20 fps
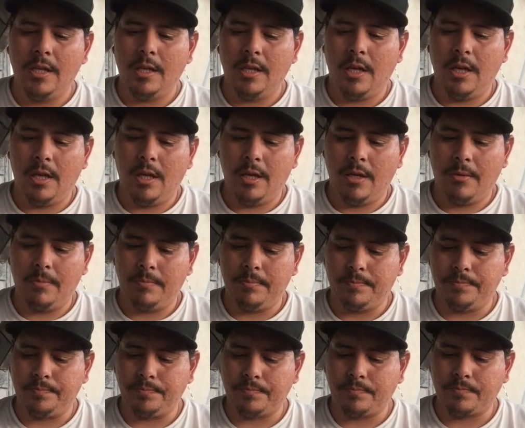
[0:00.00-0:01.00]

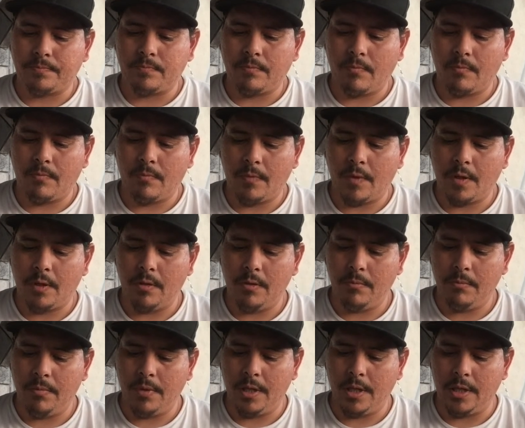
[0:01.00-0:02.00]

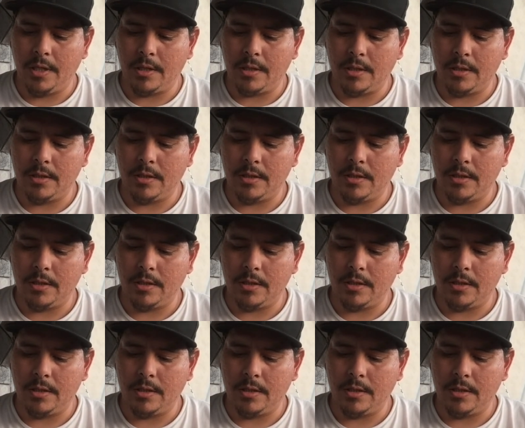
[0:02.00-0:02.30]
But